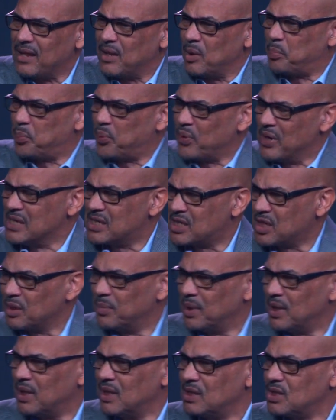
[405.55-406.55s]
the
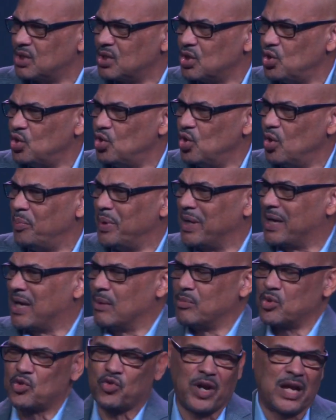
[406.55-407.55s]
principles, you
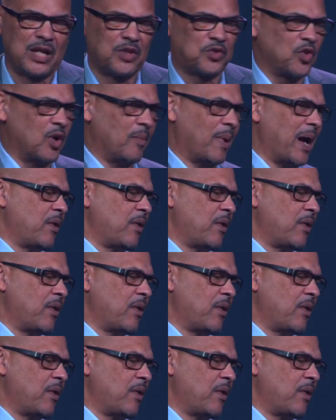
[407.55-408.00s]
become transformed.